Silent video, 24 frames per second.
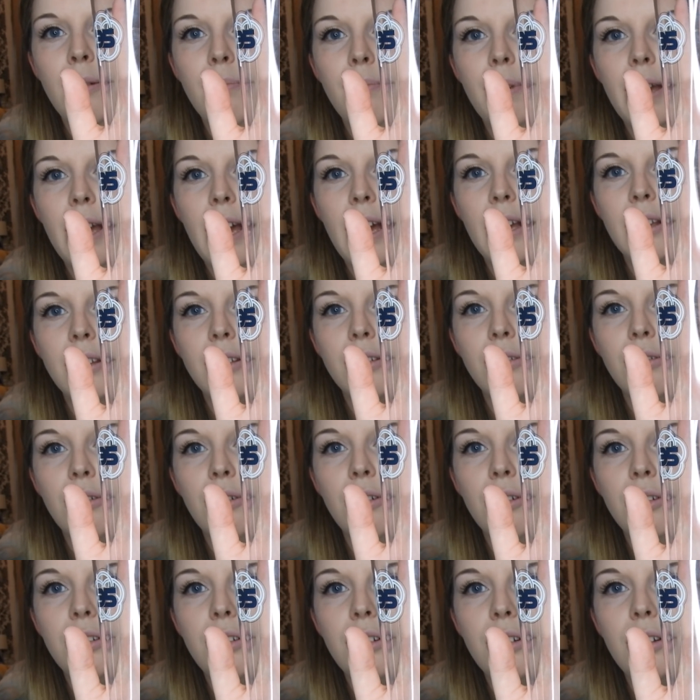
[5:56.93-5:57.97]
but it has
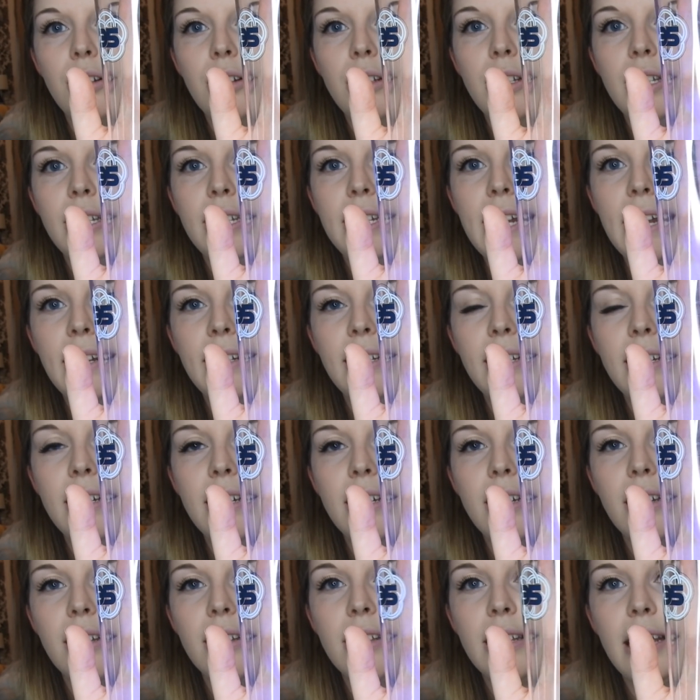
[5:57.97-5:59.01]
got
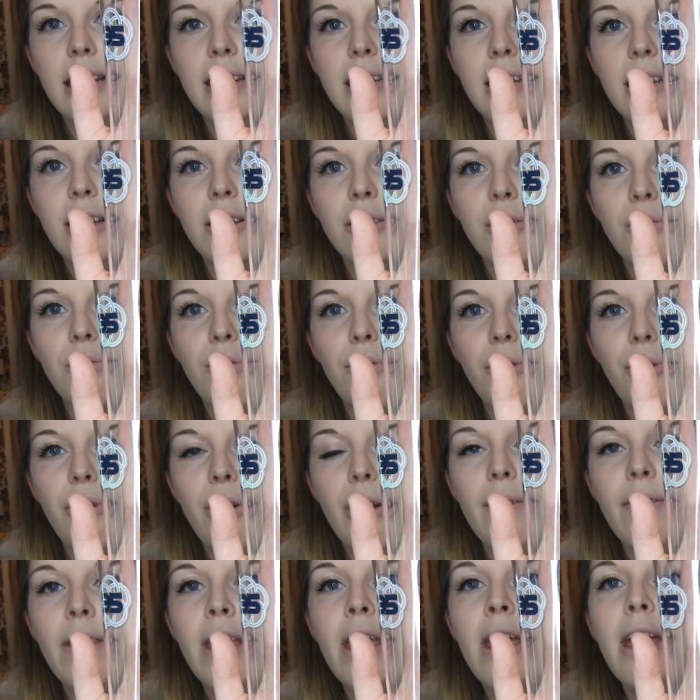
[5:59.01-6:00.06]
static settings in for
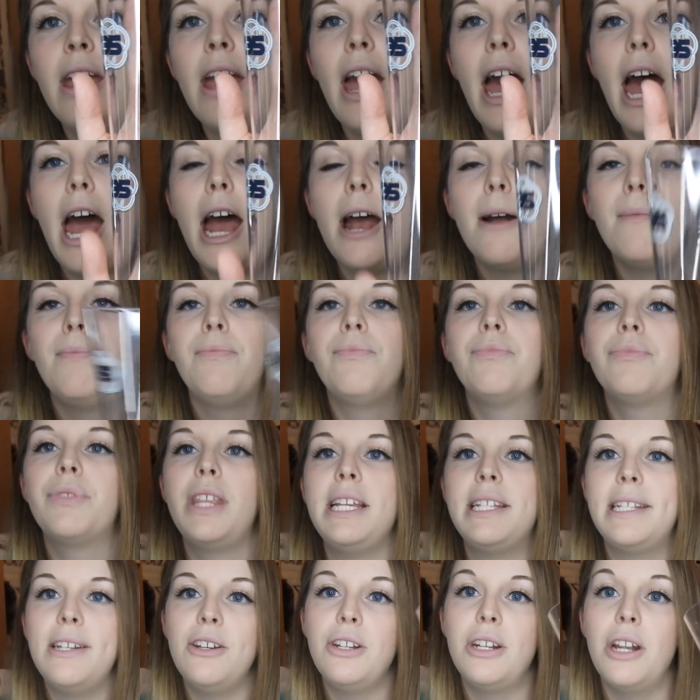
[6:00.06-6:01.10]
it.
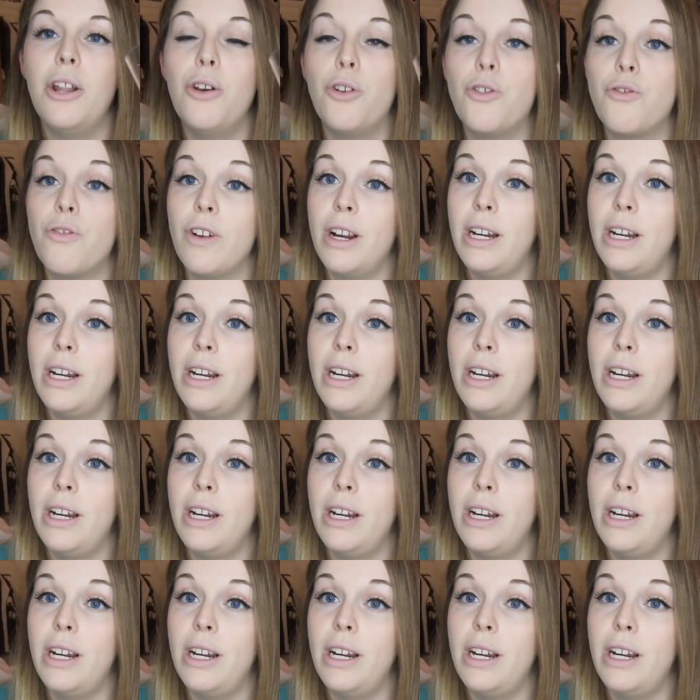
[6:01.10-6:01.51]
These do look